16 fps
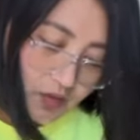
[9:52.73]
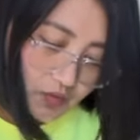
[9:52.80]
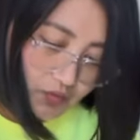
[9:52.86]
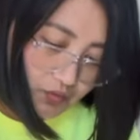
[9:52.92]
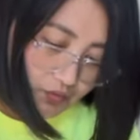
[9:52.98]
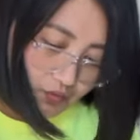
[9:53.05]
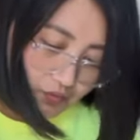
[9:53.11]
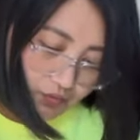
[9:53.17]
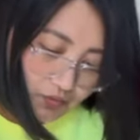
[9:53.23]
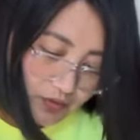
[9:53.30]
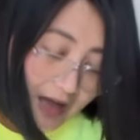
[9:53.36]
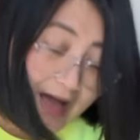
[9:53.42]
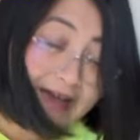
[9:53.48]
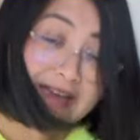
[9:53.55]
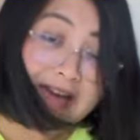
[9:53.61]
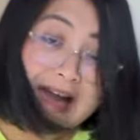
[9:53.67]
Ooh,
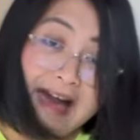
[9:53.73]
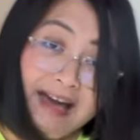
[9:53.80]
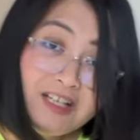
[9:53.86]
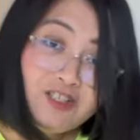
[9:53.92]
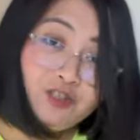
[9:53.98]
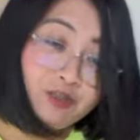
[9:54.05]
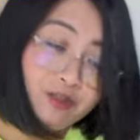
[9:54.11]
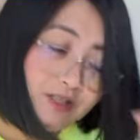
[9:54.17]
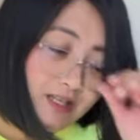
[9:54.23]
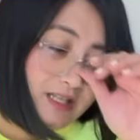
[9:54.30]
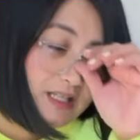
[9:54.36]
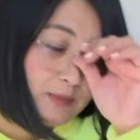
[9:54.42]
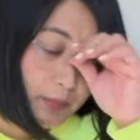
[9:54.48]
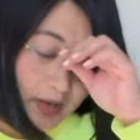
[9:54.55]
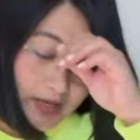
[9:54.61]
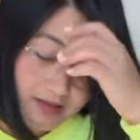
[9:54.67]
I actually
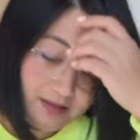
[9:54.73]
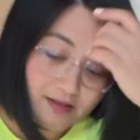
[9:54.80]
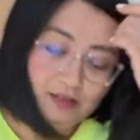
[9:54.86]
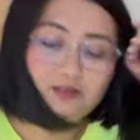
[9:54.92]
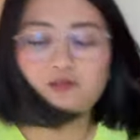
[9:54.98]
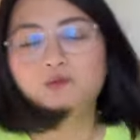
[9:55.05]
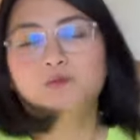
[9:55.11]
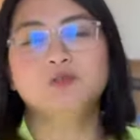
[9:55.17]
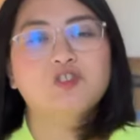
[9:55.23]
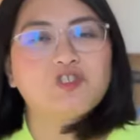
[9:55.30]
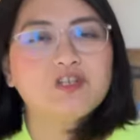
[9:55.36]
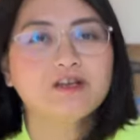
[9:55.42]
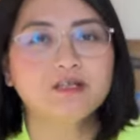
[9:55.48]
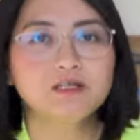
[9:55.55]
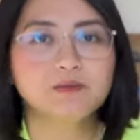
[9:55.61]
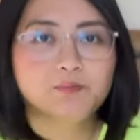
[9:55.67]
expected this to be
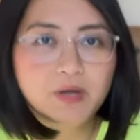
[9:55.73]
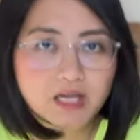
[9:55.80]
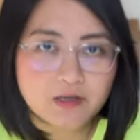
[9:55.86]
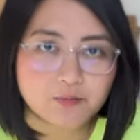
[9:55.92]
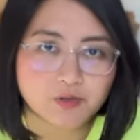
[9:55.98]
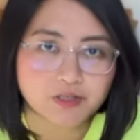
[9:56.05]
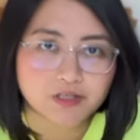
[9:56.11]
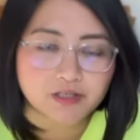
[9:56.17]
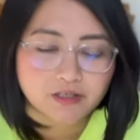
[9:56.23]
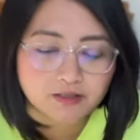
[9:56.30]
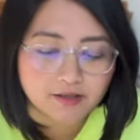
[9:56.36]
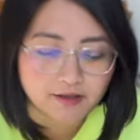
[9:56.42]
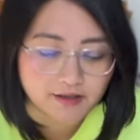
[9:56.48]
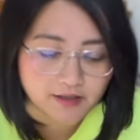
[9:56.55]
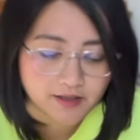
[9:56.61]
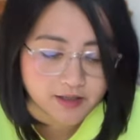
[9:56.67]
just paper,
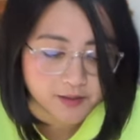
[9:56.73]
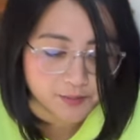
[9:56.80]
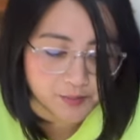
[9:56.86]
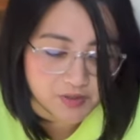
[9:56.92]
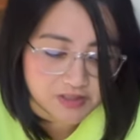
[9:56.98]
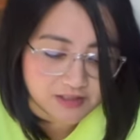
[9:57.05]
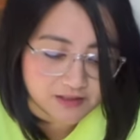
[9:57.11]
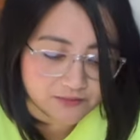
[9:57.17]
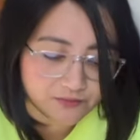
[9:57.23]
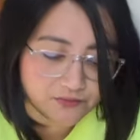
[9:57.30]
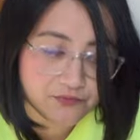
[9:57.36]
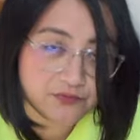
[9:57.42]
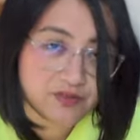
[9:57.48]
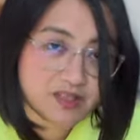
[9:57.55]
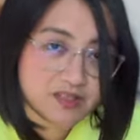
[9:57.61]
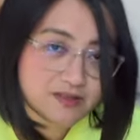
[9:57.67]
but it
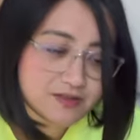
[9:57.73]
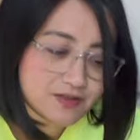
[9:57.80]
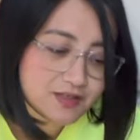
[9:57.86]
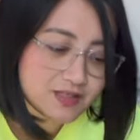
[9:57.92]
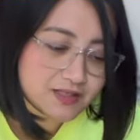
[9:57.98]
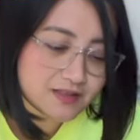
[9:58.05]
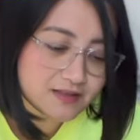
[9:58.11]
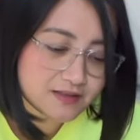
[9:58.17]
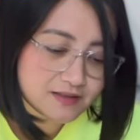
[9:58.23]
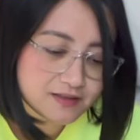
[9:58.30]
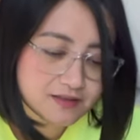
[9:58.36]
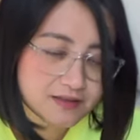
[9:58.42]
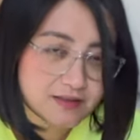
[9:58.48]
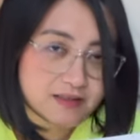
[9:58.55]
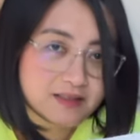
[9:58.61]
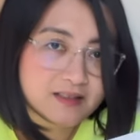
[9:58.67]
feels
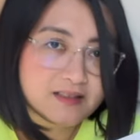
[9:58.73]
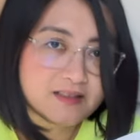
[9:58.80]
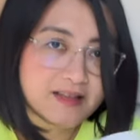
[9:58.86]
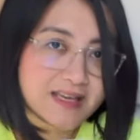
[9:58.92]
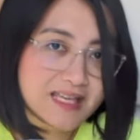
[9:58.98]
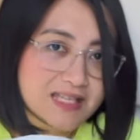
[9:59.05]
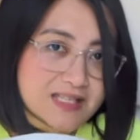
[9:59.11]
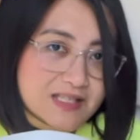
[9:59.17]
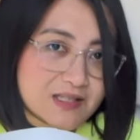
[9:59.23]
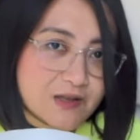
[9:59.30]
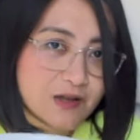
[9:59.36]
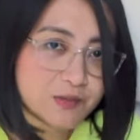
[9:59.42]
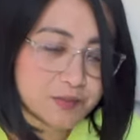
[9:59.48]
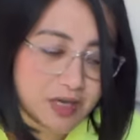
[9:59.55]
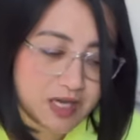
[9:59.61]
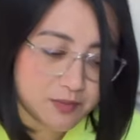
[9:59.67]
like it's
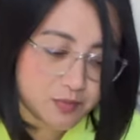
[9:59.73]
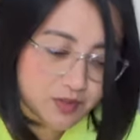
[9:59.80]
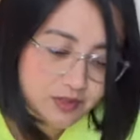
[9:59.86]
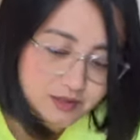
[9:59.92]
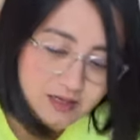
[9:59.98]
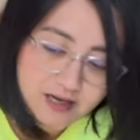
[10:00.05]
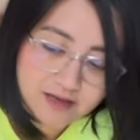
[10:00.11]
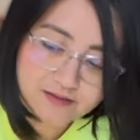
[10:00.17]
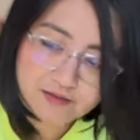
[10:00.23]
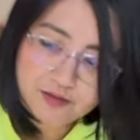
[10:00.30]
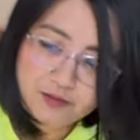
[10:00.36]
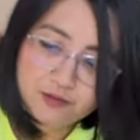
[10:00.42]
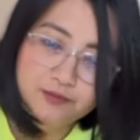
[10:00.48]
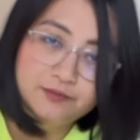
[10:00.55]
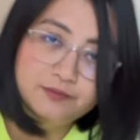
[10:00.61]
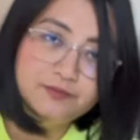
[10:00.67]
not paper. I don't
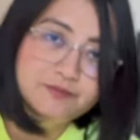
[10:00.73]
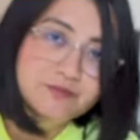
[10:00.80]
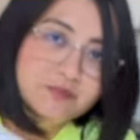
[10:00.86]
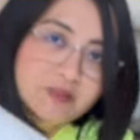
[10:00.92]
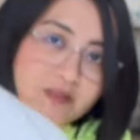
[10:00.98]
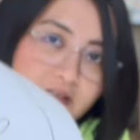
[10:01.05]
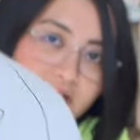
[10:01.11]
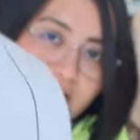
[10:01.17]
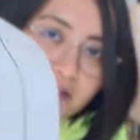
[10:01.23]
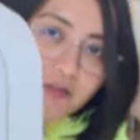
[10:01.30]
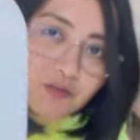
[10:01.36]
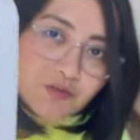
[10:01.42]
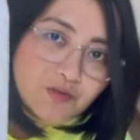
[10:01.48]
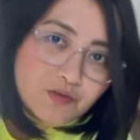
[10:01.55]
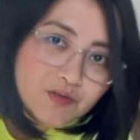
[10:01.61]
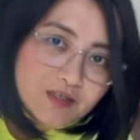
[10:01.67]
know.
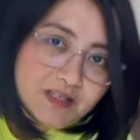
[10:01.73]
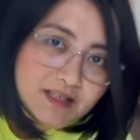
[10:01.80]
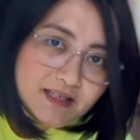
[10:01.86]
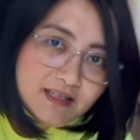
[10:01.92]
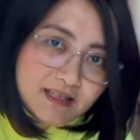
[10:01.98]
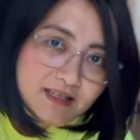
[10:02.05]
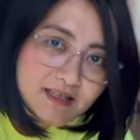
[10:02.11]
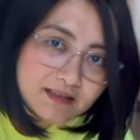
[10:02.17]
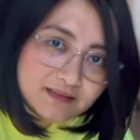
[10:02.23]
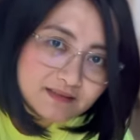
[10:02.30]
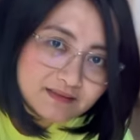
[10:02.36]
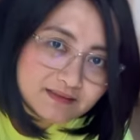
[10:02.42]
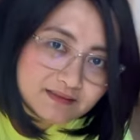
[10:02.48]
Could you see?